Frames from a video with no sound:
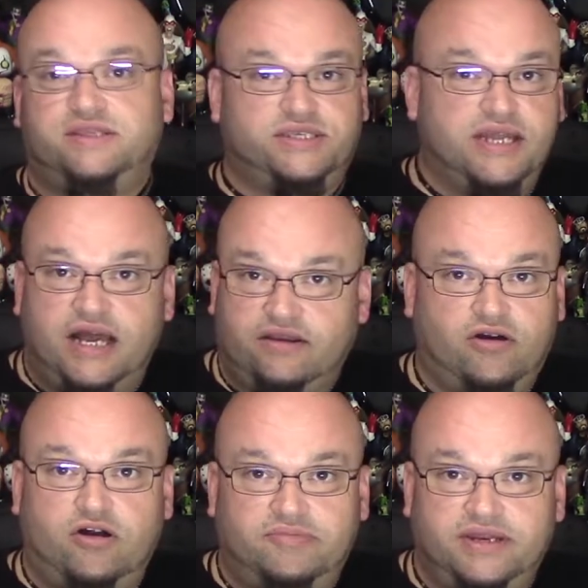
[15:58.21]
it's not
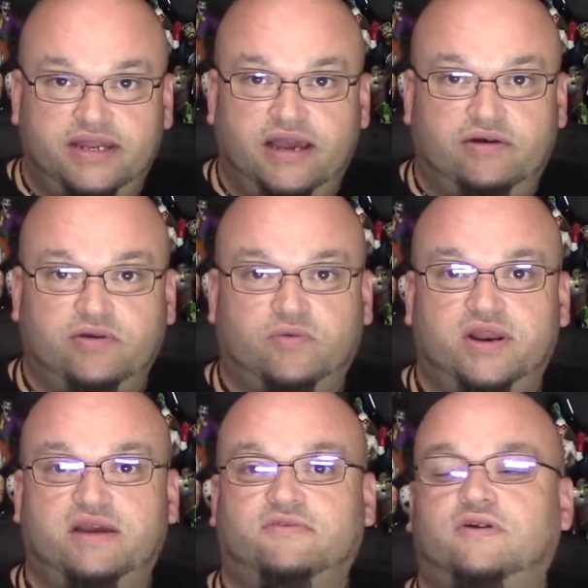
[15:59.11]
calming down or
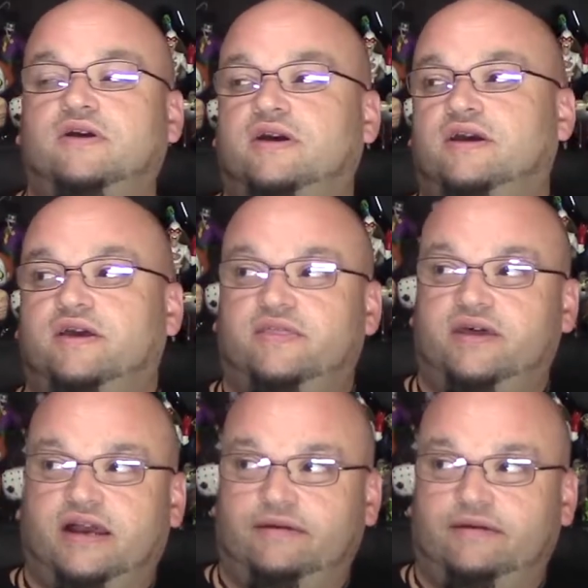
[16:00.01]
whatever, that